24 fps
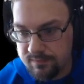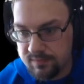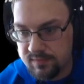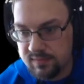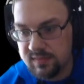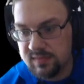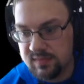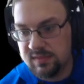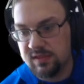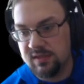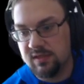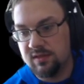
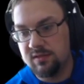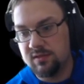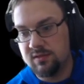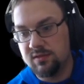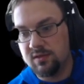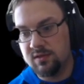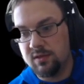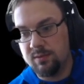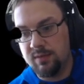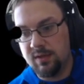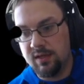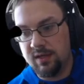Let's see, so it's
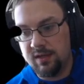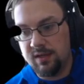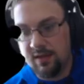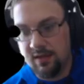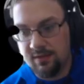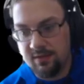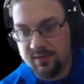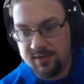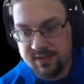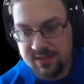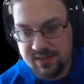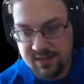going to be
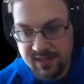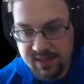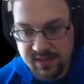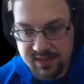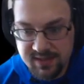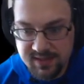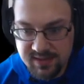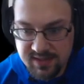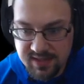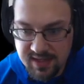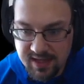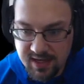another
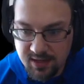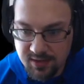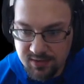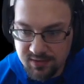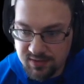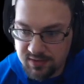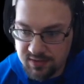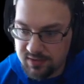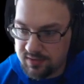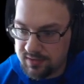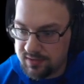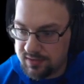
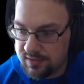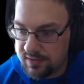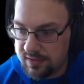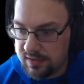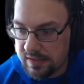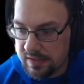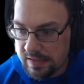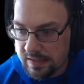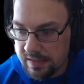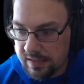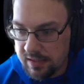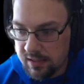6,000
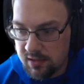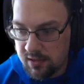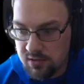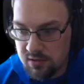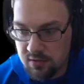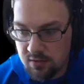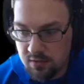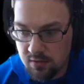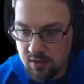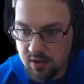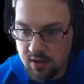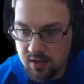to
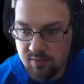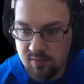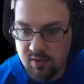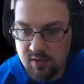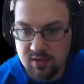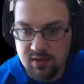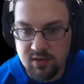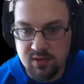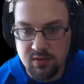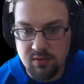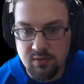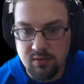grab the
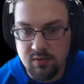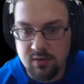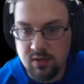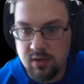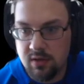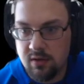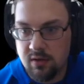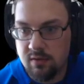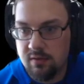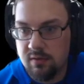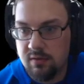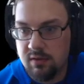2 that
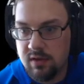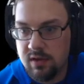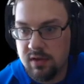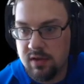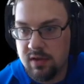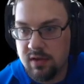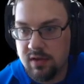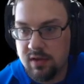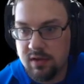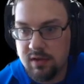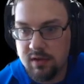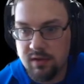are
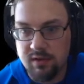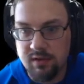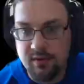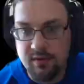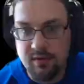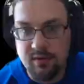there.